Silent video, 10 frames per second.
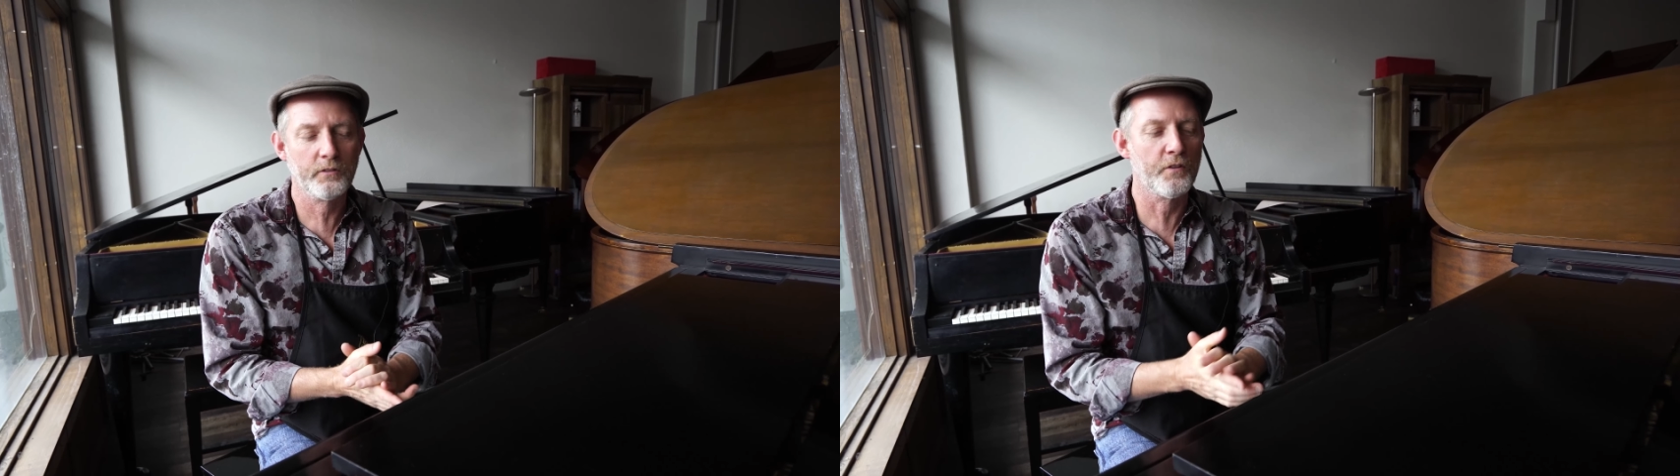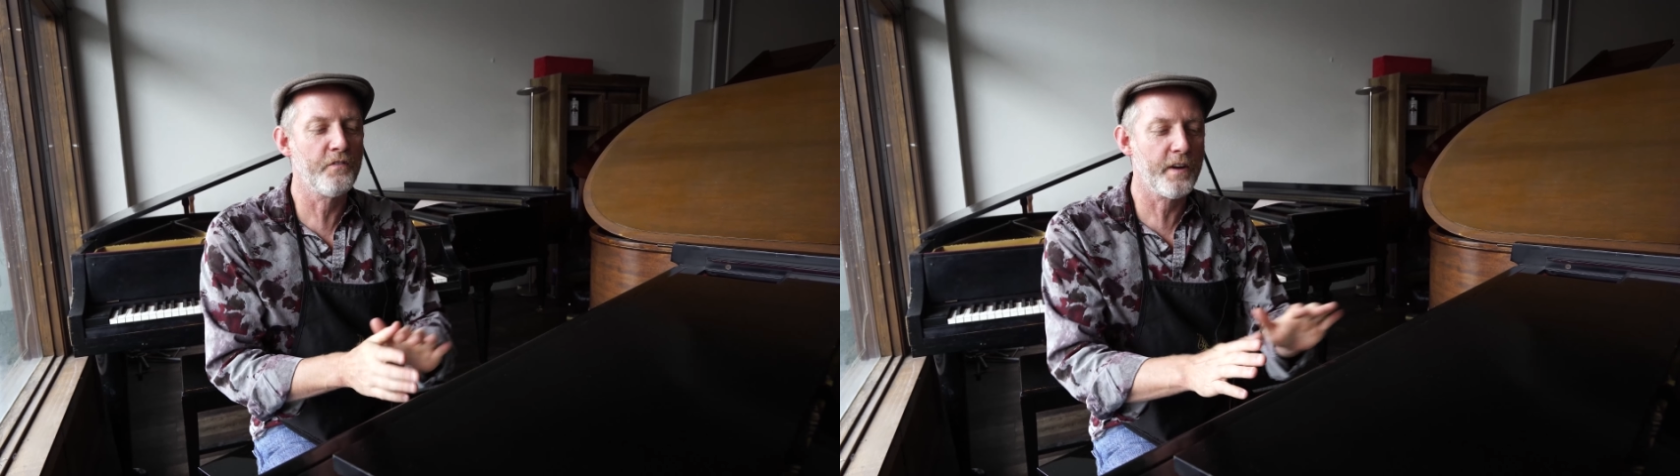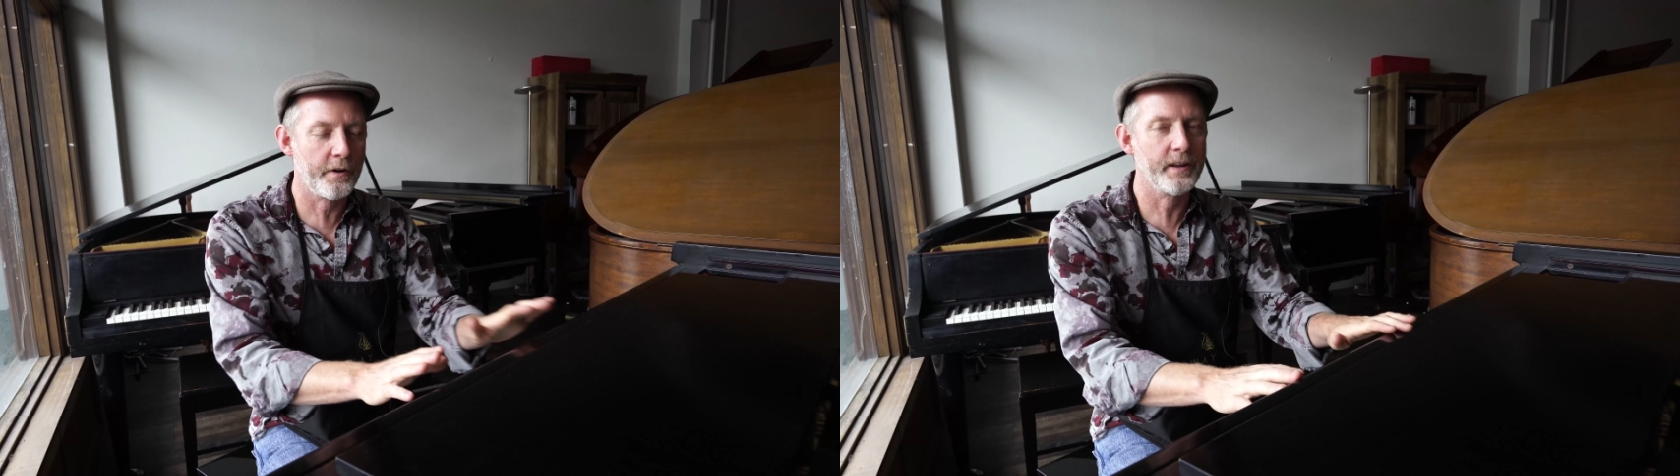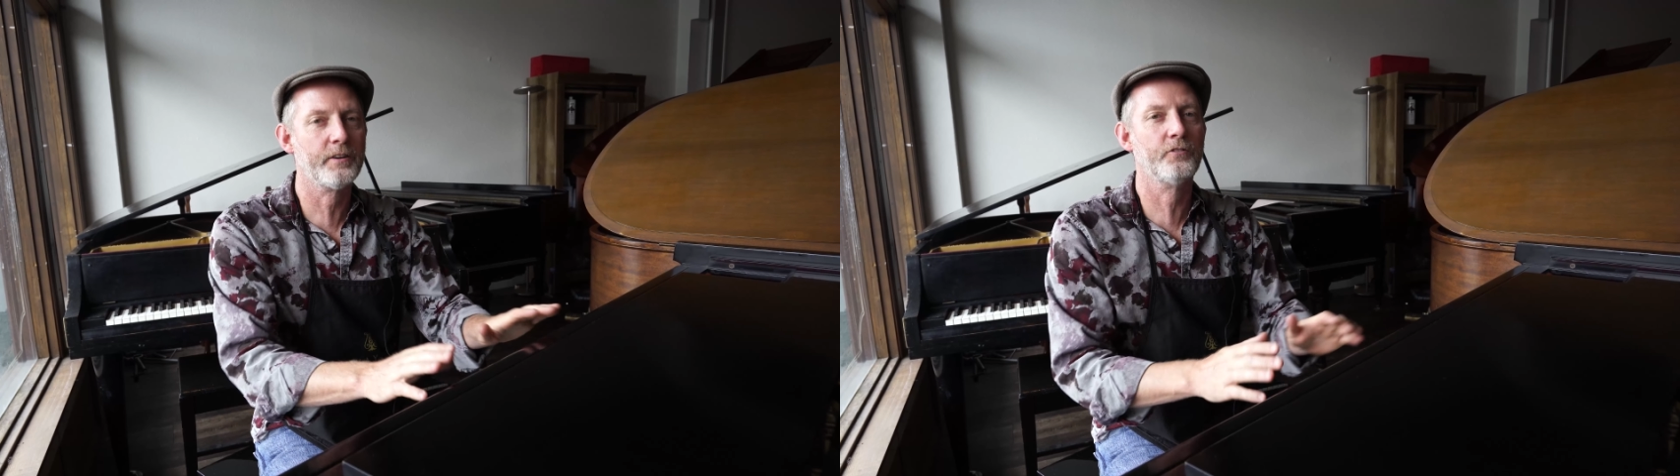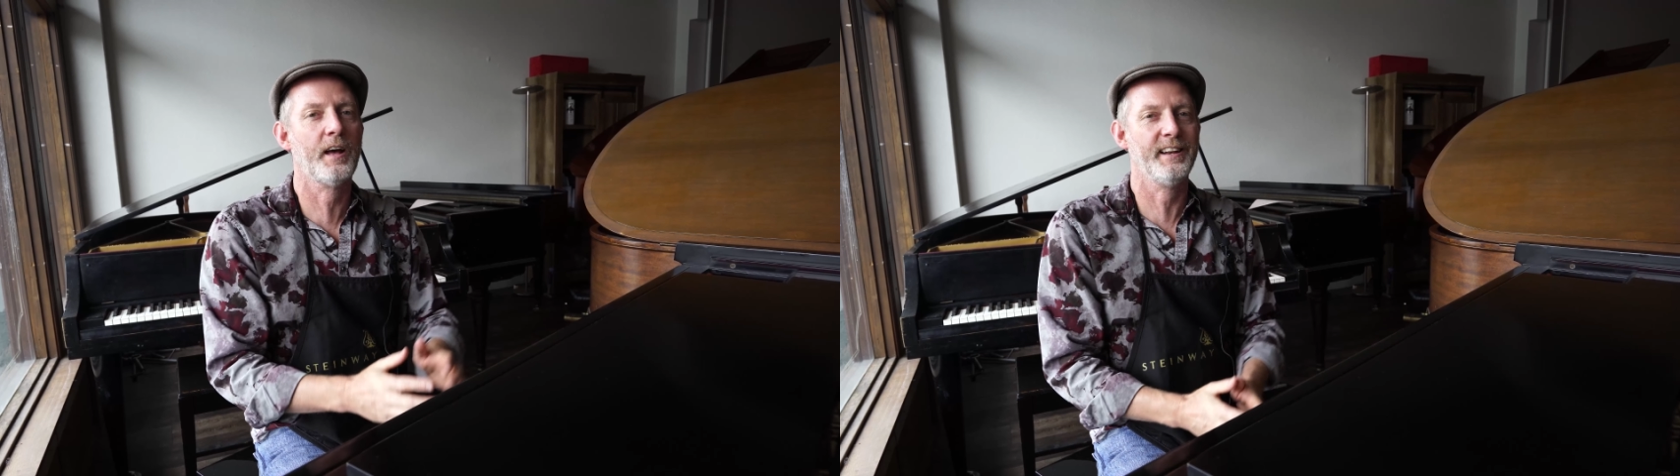It's a very
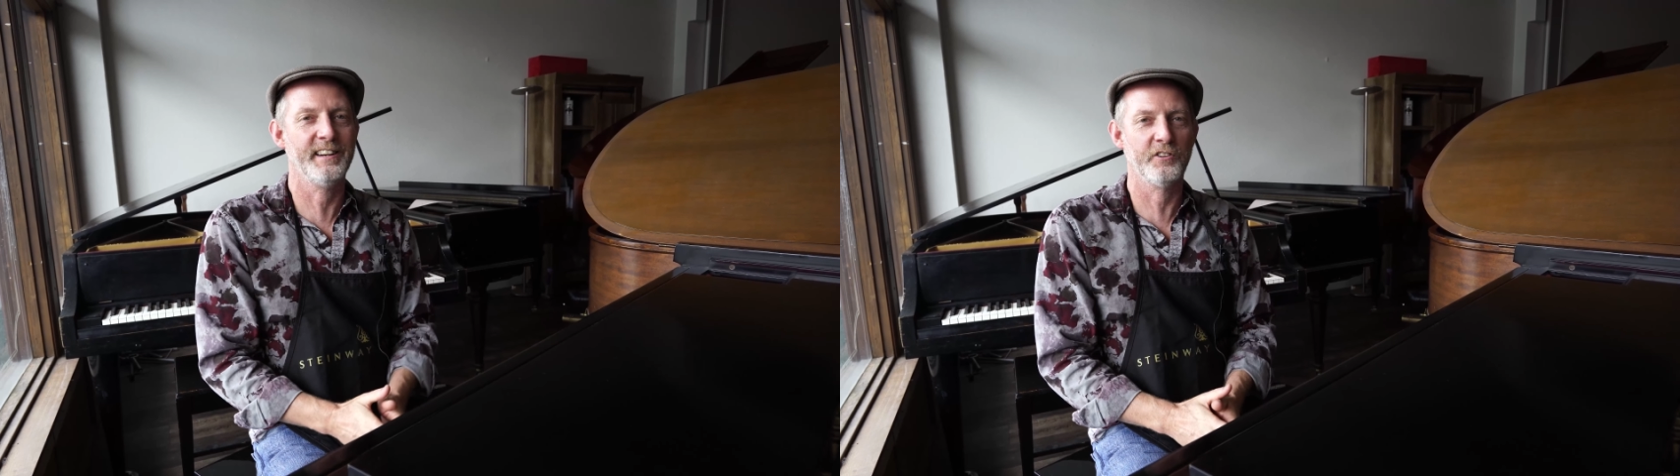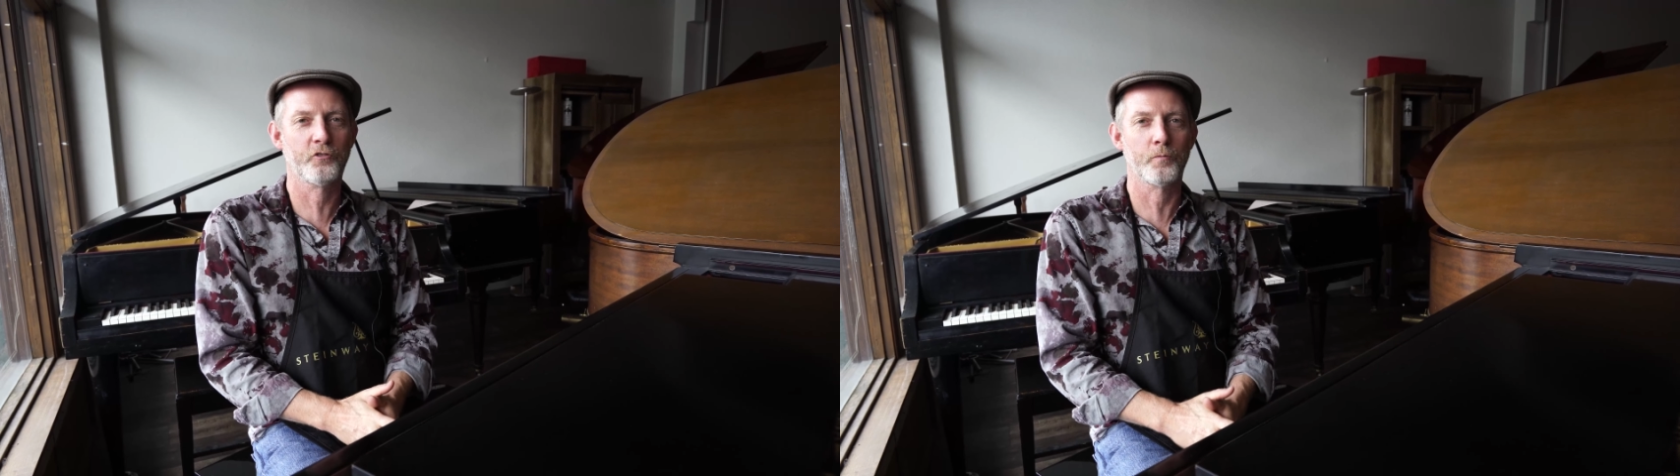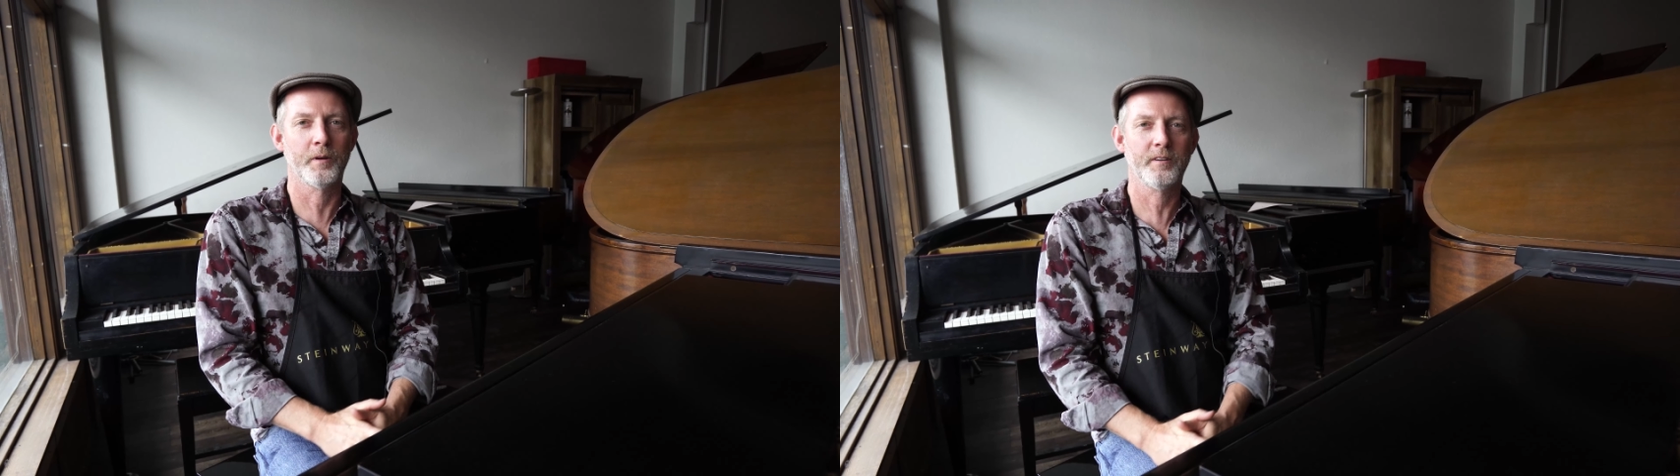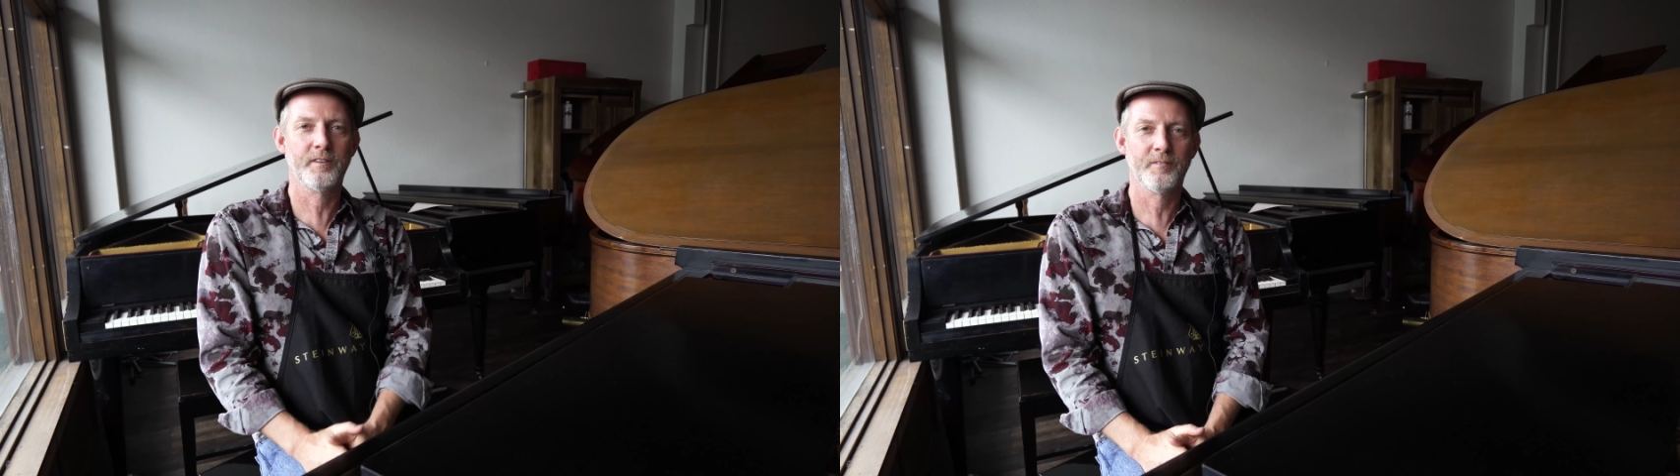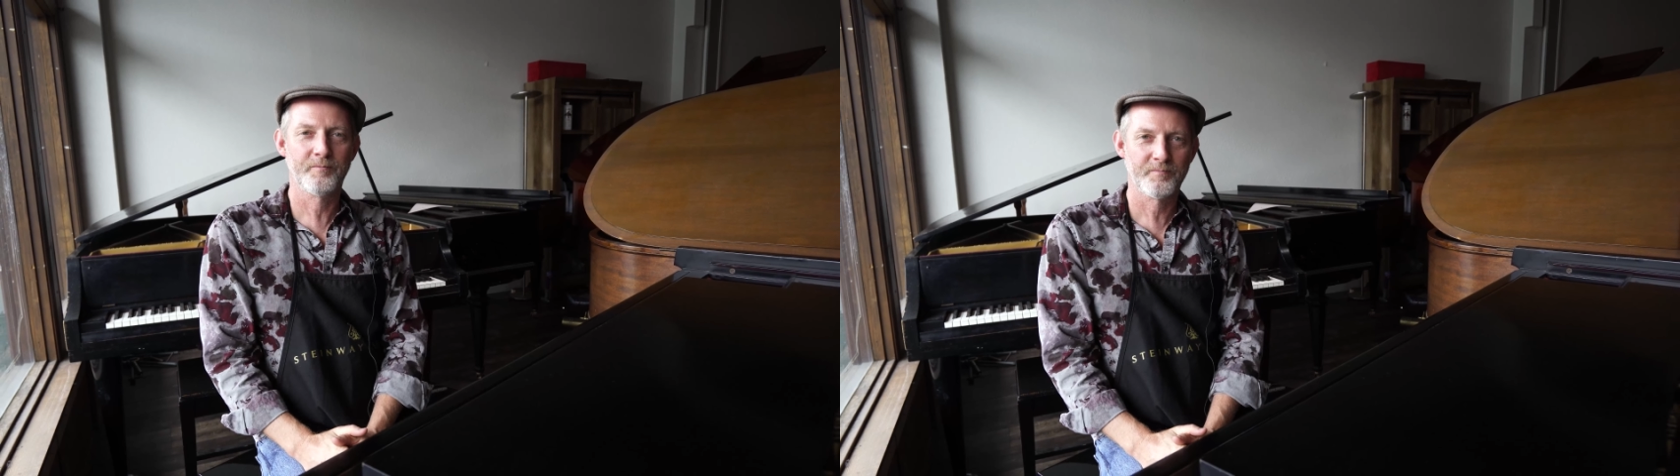exciting instrument.